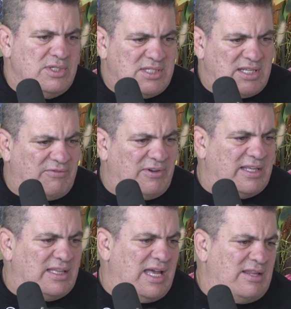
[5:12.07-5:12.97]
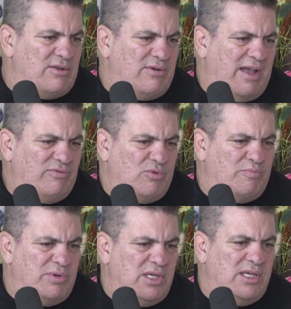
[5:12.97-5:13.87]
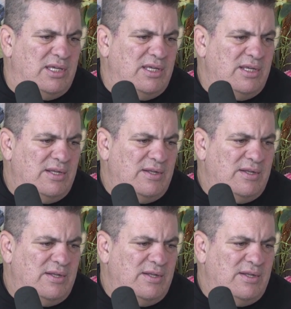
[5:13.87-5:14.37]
something like that. You have to be.